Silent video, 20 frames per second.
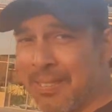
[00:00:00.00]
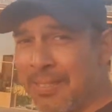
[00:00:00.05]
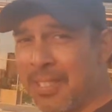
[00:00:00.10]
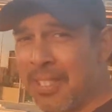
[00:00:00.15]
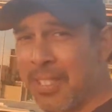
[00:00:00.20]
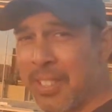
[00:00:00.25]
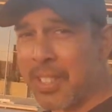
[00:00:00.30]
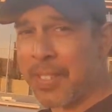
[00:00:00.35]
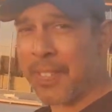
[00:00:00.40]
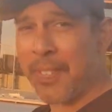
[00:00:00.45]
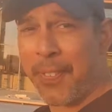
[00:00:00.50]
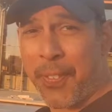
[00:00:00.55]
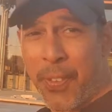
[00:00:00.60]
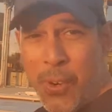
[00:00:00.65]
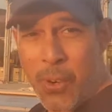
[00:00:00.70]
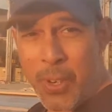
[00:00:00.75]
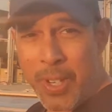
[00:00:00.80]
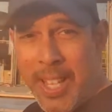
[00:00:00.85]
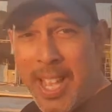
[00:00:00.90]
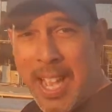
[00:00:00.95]
want to
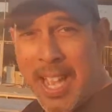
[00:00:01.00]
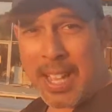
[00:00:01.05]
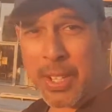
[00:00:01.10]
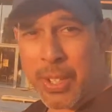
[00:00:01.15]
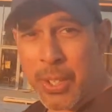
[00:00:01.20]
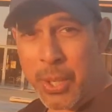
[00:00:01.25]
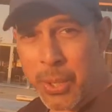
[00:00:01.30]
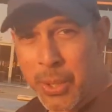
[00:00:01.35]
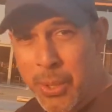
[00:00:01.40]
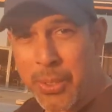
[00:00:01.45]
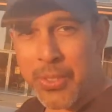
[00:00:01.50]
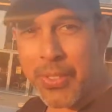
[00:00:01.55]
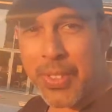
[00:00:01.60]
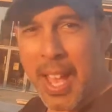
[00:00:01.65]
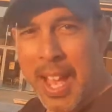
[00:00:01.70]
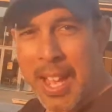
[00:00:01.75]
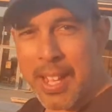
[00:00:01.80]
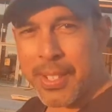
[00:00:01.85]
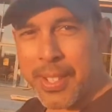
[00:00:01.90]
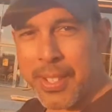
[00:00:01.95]
fork out
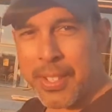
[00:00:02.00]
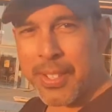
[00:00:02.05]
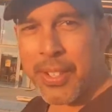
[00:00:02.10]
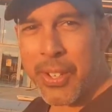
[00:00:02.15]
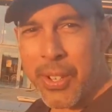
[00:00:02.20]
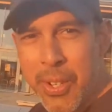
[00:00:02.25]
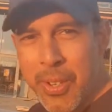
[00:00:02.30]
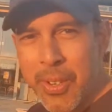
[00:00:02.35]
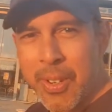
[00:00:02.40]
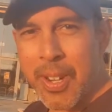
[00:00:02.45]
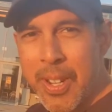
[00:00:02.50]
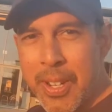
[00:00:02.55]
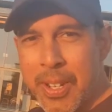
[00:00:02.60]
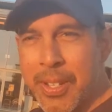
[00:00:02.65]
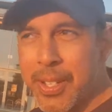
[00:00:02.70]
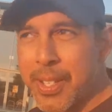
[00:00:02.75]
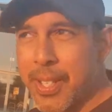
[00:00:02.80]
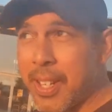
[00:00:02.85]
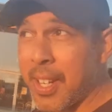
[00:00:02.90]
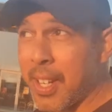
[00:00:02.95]
2,000 euros.
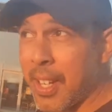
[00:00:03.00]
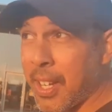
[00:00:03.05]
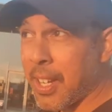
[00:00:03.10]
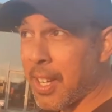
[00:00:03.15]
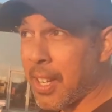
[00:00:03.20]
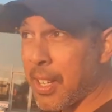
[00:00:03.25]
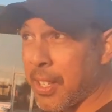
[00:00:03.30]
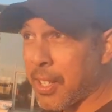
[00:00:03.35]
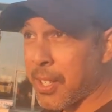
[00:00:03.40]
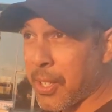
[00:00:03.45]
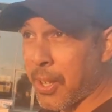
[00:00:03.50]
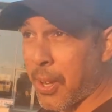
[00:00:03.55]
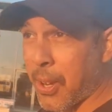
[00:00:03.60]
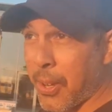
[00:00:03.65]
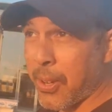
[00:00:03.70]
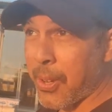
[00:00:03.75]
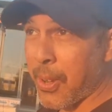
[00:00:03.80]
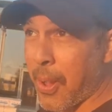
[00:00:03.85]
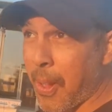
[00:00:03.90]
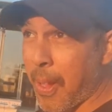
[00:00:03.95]

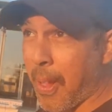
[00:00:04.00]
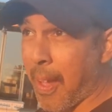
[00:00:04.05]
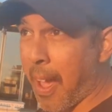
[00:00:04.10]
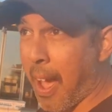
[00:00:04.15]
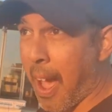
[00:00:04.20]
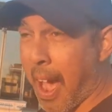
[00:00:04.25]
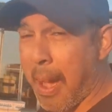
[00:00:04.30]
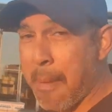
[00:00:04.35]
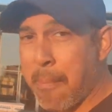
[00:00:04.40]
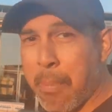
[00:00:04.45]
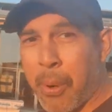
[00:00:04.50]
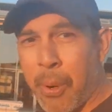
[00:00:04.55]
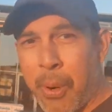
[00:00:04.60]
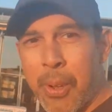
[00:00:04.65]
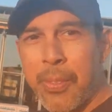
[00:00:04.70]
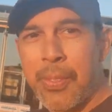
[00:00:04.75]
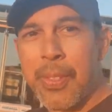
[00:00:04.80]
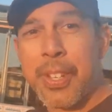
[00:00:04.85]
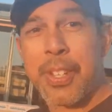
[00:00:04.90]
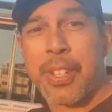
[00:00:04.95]
So I bought
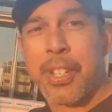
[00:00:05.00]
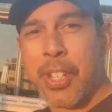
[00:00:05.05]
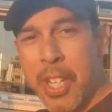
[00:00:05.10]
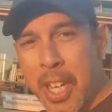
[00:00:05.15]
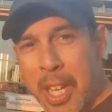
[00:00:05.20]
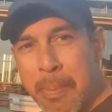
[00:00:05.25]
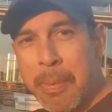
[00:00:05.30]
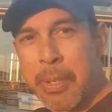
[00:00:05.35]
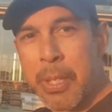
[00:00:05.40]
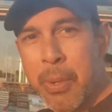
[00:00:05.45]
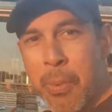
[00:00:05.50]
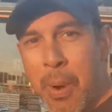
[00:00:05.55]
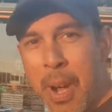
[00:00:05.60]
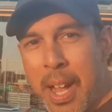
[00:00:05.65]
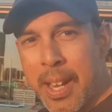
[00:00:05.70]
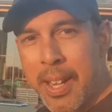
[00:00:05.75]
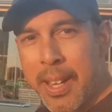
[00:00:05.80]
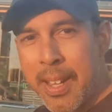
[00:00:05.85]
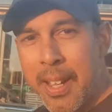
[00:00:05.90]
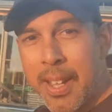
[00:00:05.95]
the cheapest one
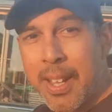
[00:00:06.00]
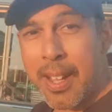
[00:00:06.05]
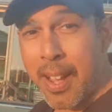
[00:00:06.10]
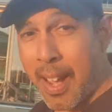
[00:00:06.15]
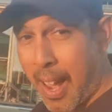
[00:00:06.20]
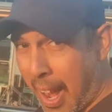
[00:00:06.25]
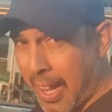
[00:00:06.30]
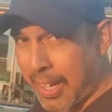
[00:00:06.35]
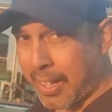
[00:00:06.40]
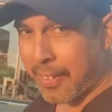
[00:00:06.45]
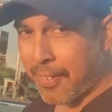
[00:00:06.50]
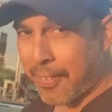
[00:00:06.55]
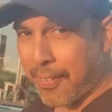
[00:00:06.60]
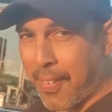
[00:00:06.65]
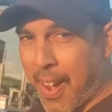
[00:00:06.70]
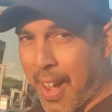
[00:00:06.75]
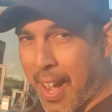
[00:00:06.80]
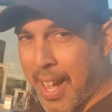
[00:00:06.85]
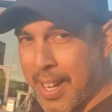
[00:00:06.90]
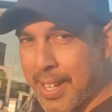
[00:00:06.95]
I could
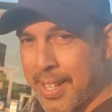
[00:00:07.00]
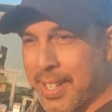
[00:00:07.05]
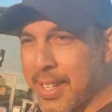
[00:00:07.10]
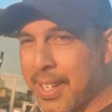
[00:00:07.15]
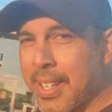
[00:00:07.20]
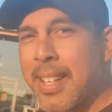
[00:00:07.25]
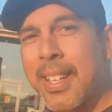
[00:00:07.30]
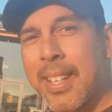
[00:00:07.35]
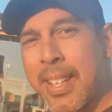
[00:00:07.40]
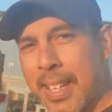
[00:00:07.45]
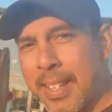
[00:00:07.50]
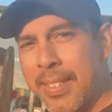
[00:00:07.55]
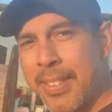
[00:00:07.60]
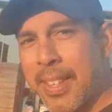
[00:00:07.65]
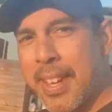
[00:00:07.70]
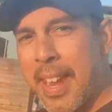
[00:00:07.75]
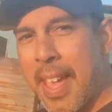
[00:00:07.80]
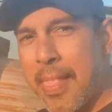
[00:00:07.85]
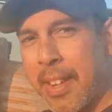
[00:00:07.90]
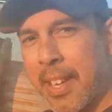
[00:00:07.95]
find in the
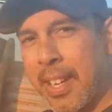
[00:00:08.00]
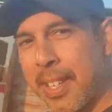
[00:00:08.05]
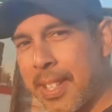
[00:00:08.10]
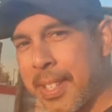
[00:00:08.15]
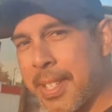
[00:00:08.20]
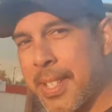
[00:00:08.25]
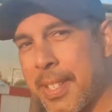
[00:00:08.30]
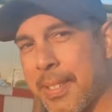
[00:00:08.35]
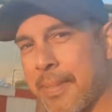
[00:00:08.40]
Netherlands.